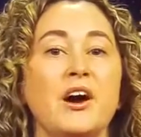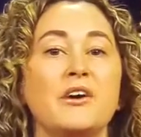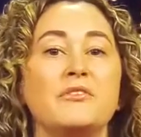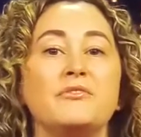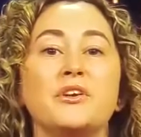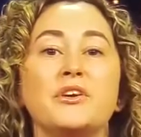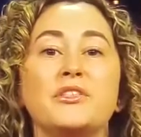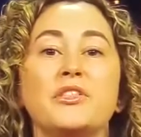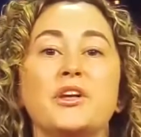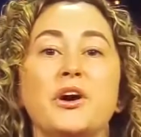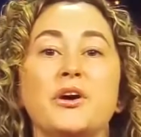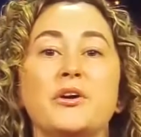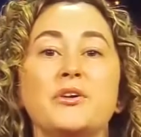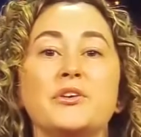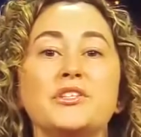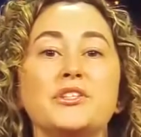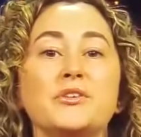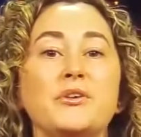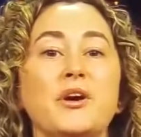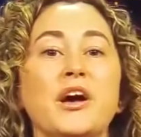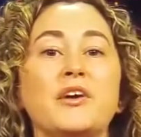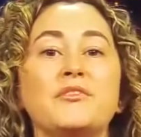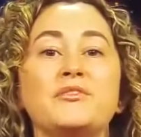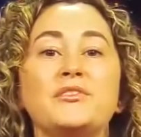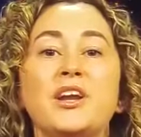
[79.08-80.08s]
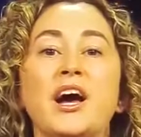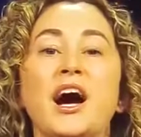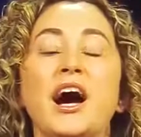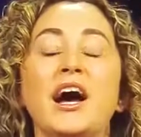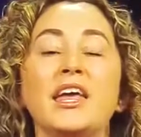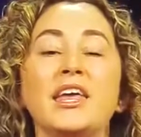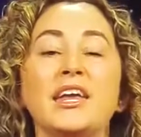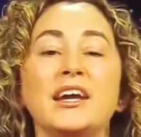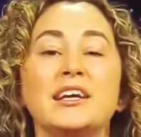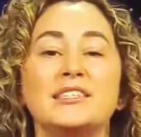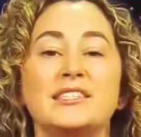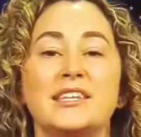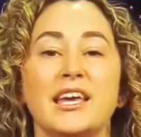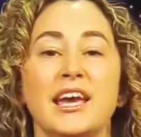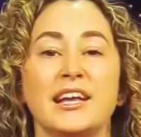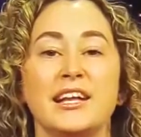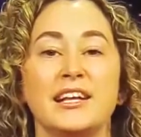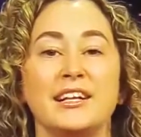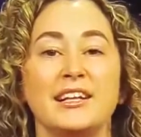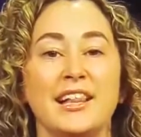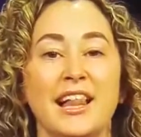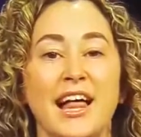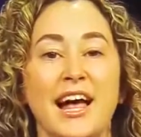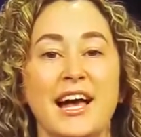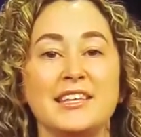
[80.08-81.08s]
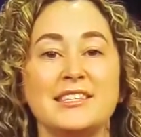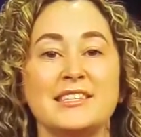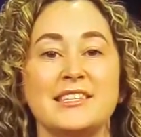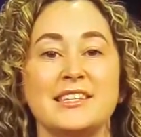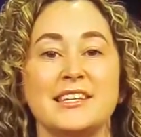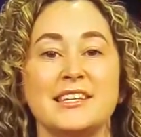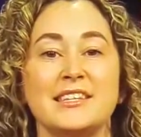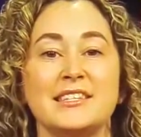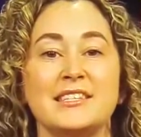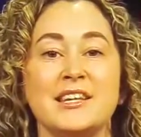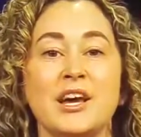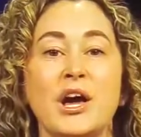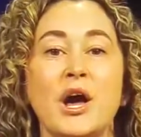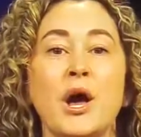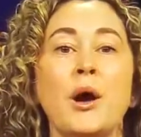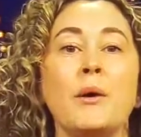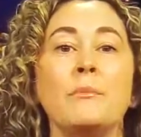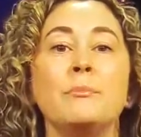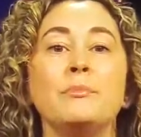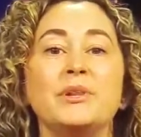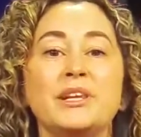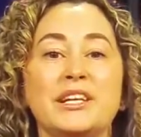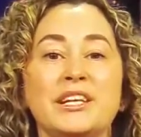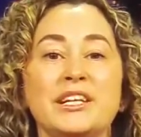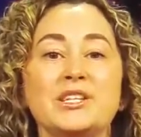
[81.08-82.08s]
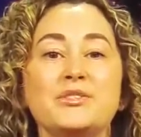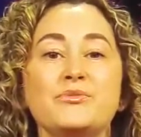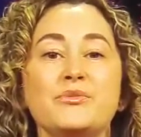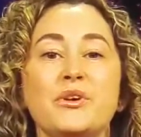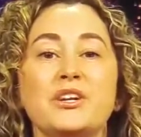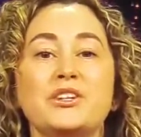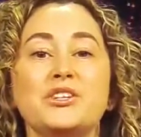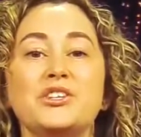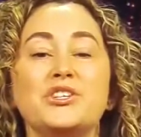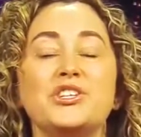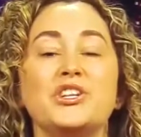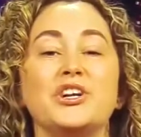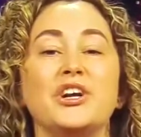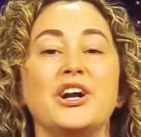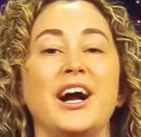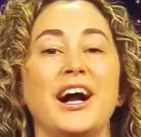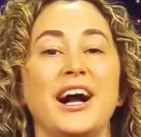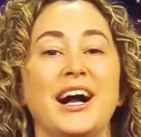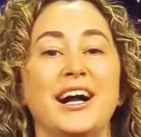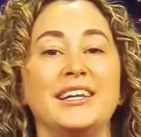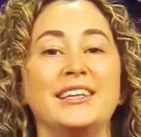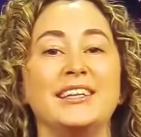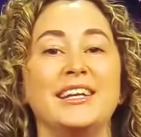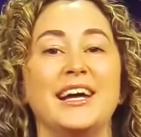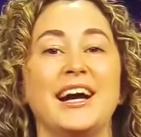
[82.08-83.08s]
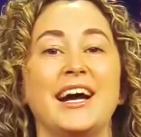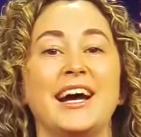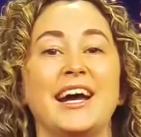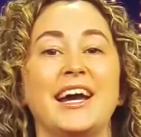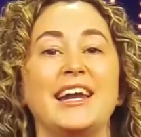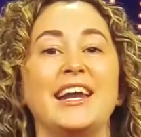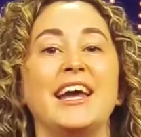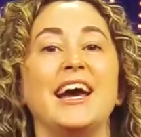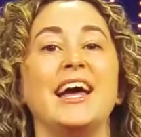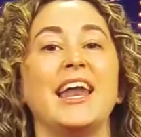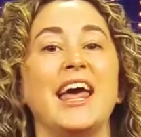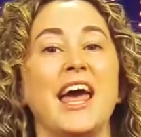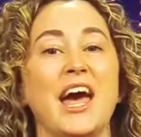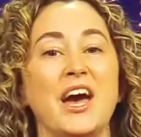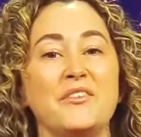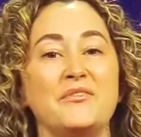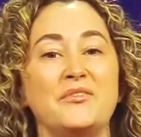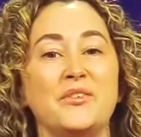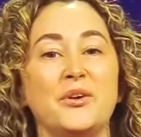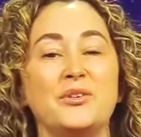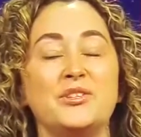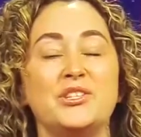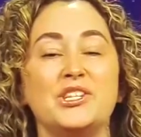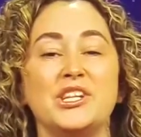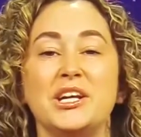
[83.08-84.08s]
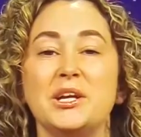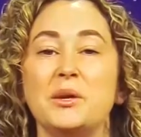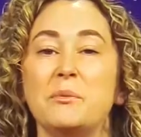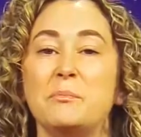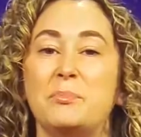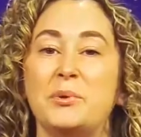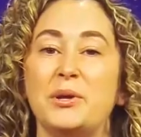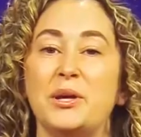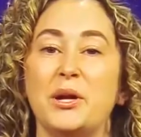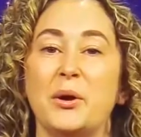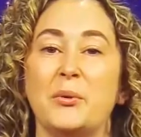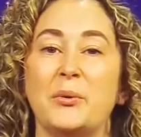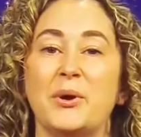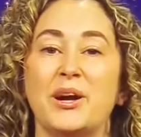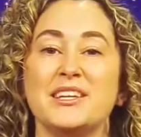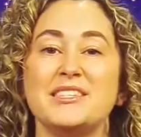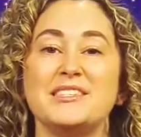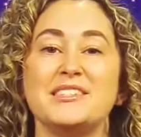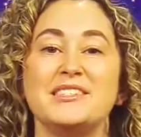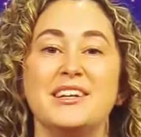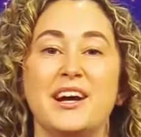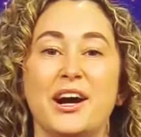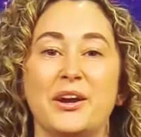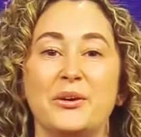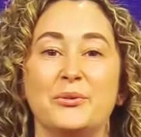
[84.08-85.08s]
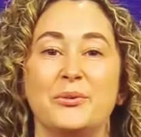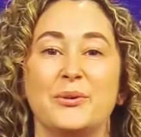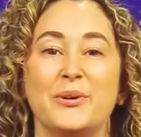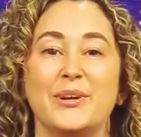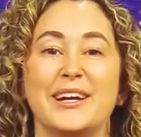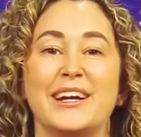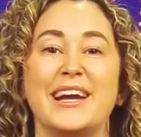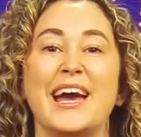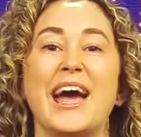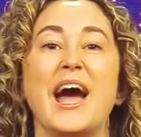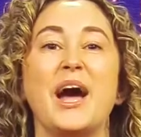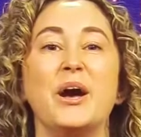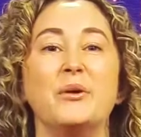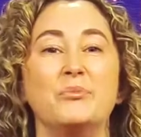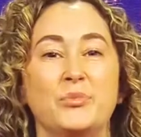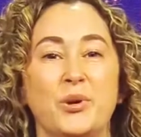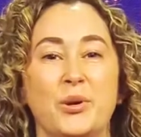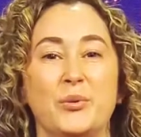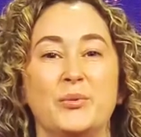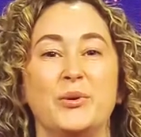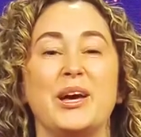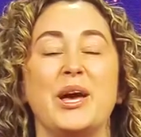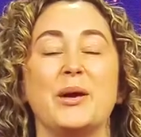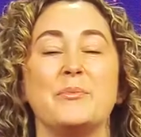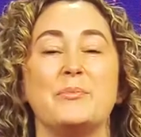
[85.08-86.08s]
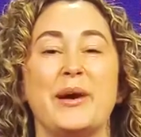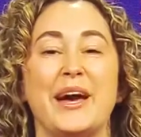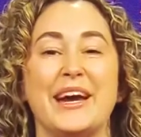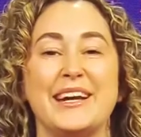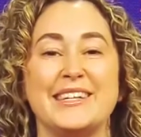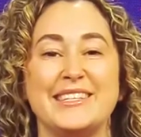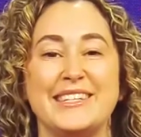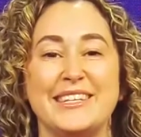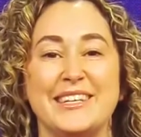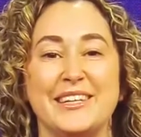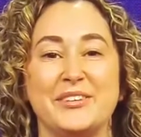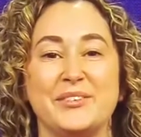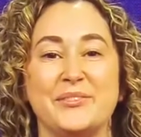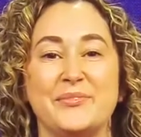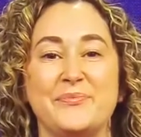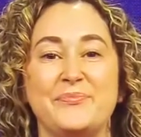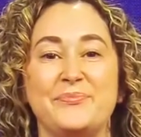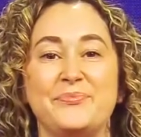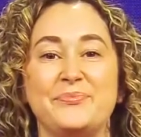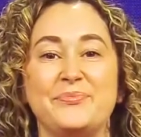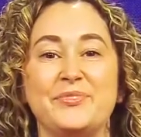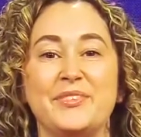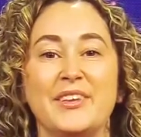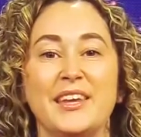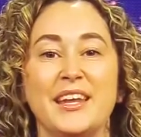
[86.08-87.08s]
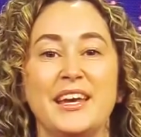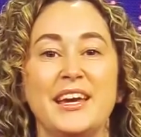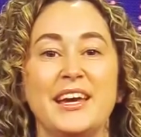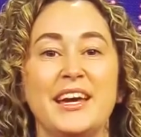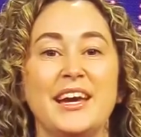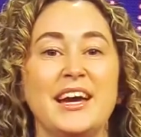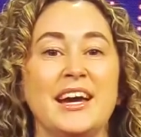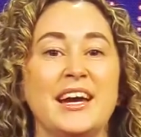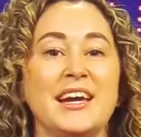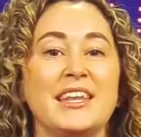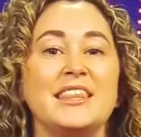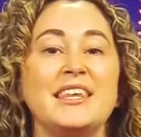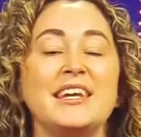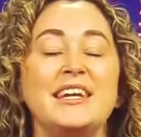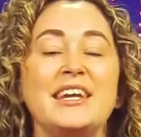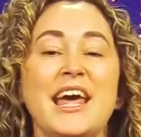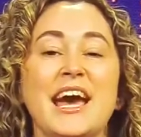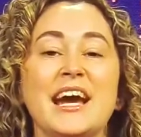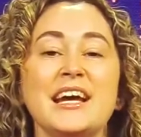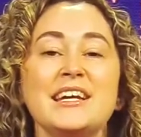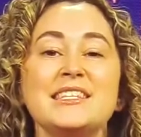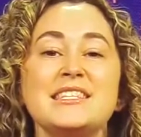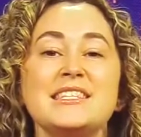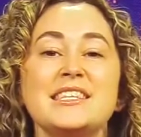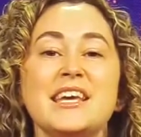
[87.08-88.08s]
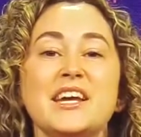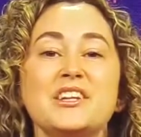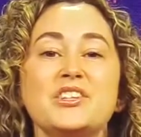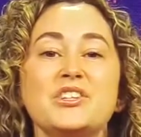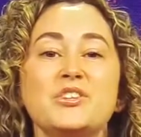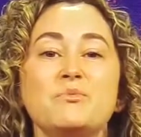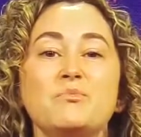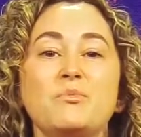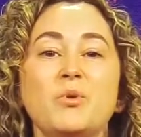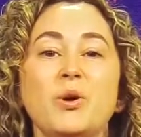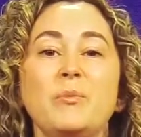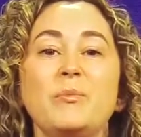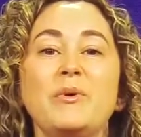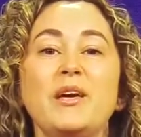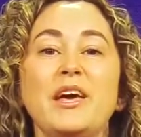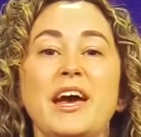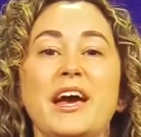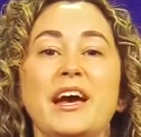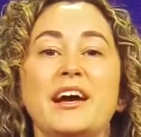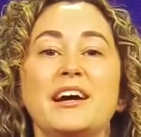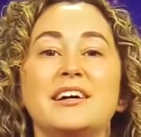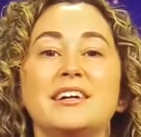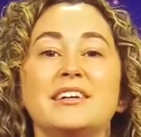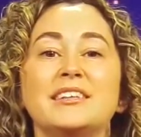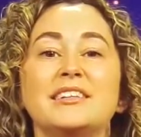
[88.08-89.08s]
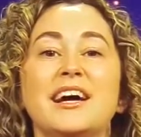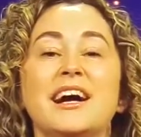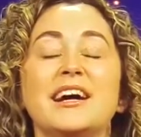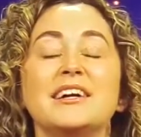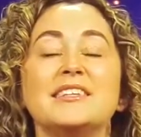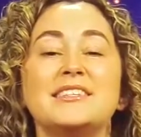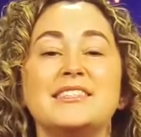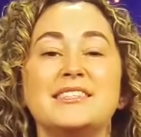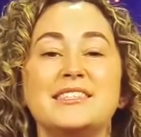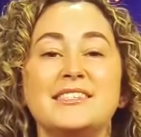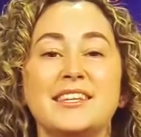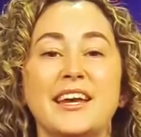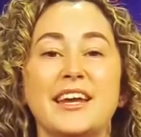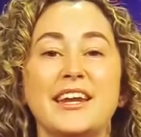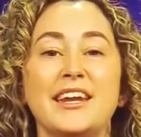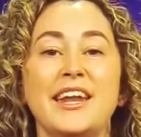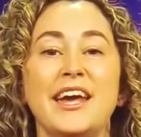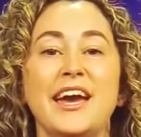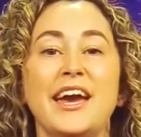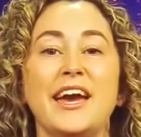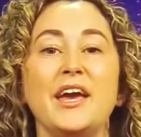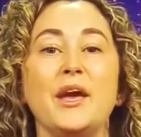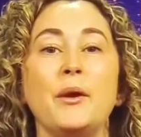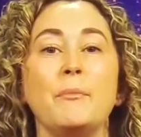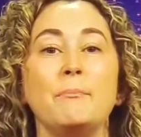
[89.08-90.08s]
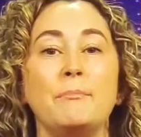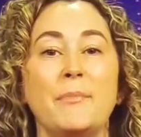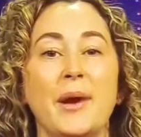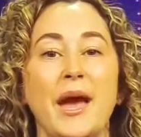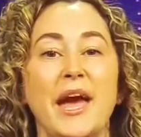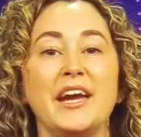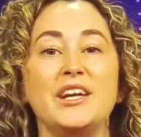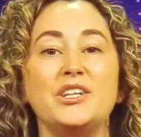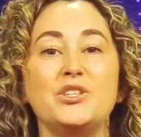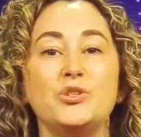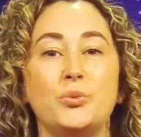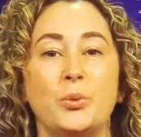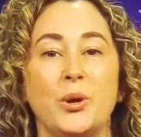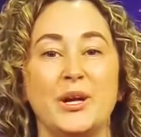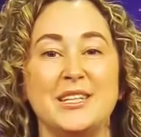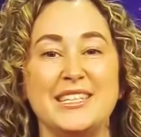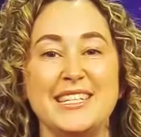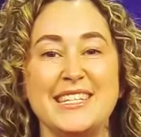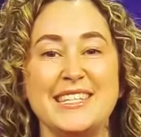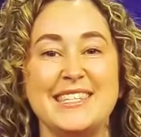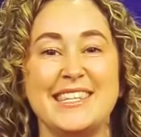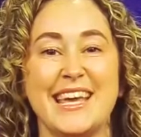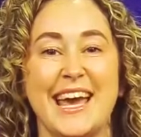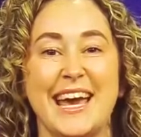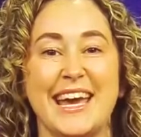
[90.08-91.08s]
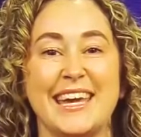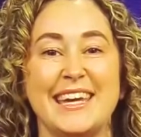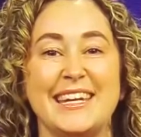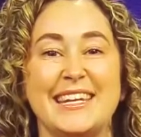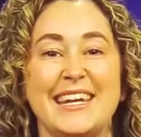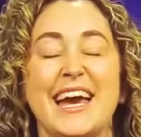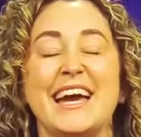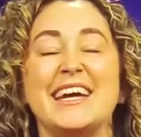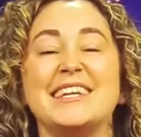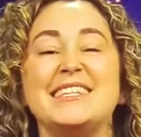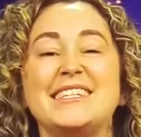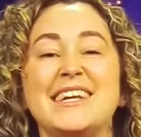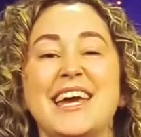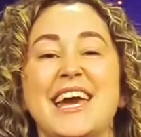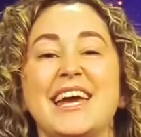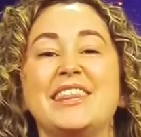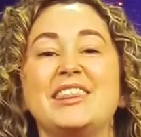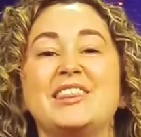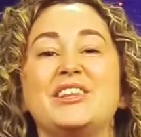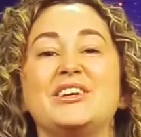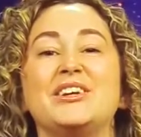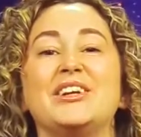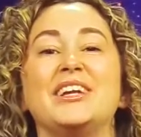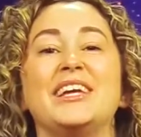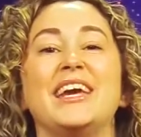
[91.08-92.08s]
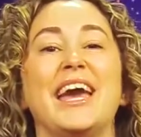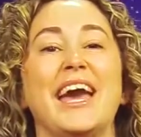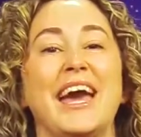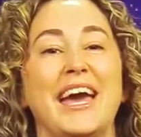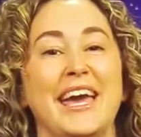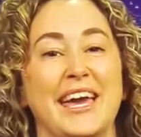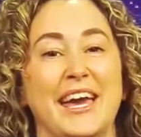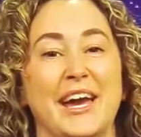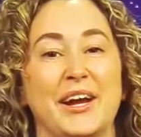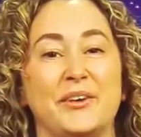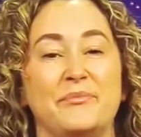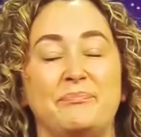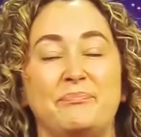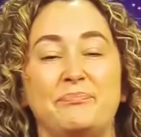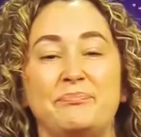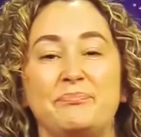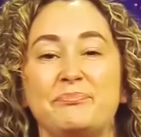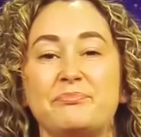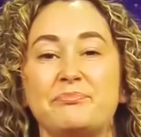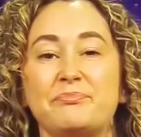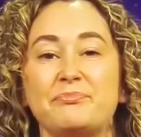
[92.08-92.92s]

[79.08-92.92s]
For those who have not yet taken classes, please register online at fogbos.org and we will get back to you. The next session will be held on Sunday, May 22nd at 10:30 a.m.